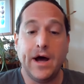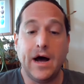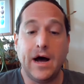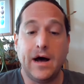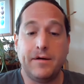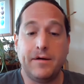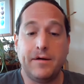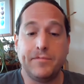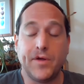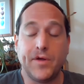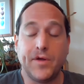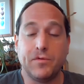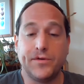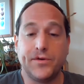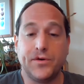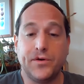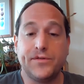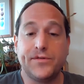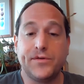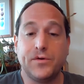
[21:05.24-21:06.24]
Um, there
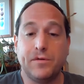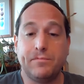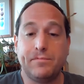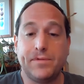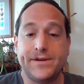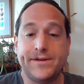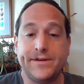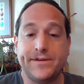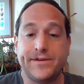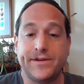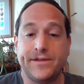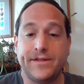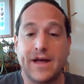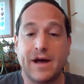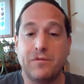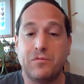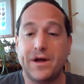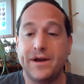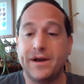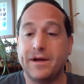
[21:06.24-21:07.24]
was also a petition
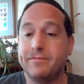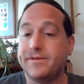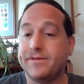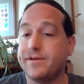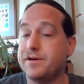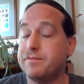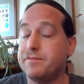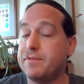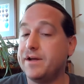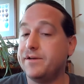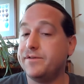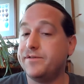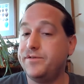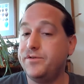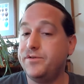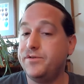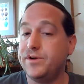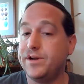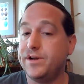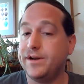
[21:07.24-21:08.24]
that went up started by a
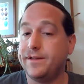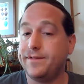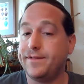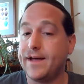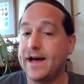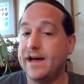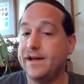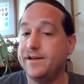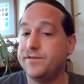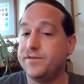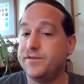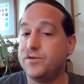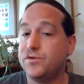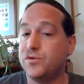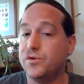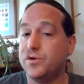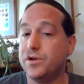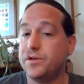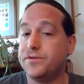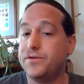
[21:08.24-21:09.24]
student at the high
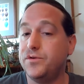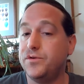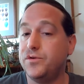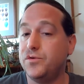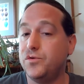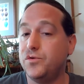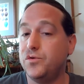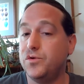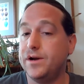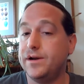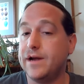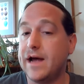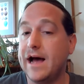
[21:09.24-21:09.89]
school to